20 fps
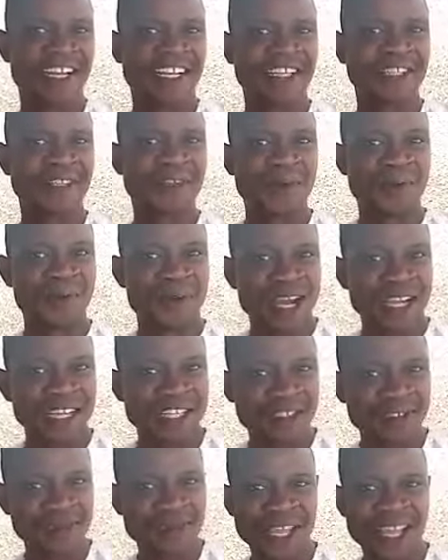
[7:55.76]
in the
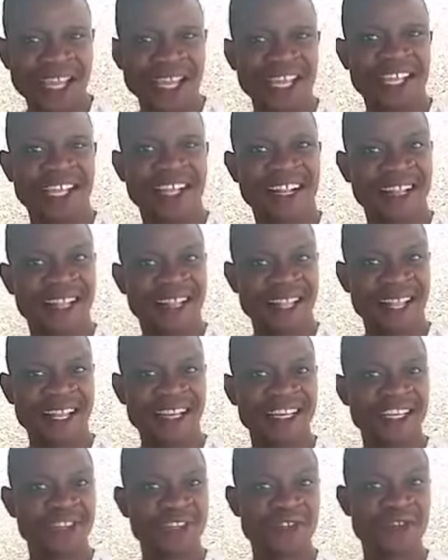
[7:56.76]
right way,
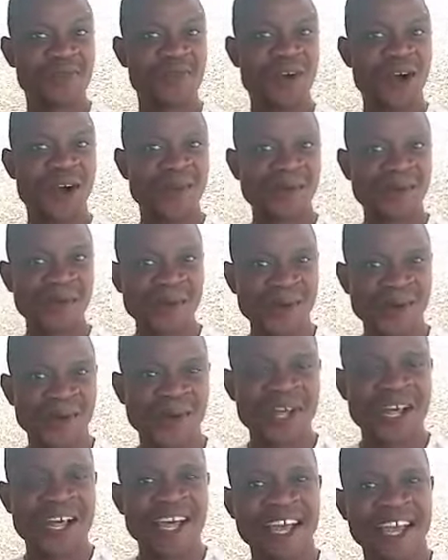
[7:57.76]
then you are Huno.
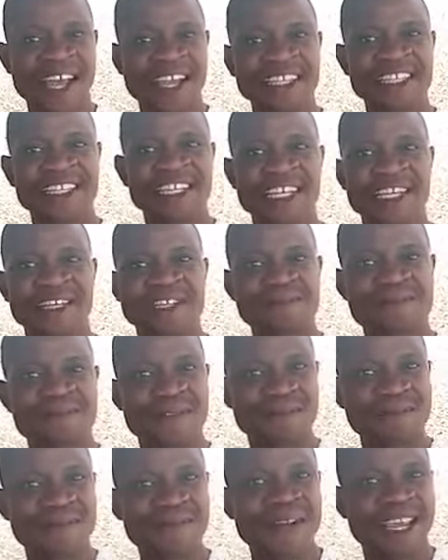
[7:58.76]
And
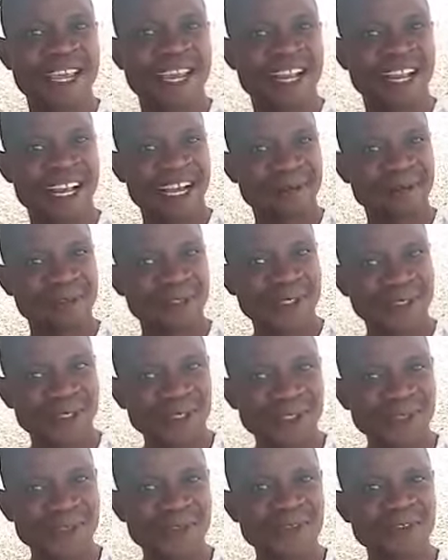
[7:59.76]
people can come to
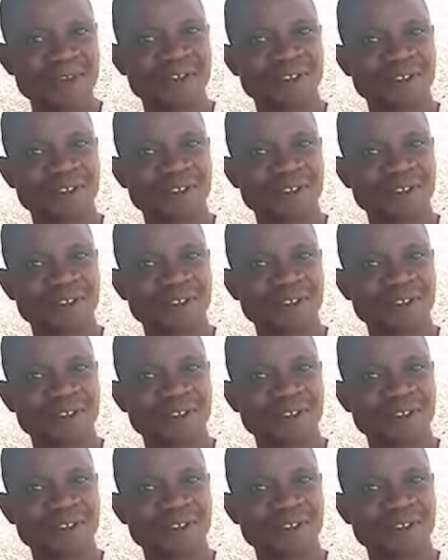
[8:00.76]
you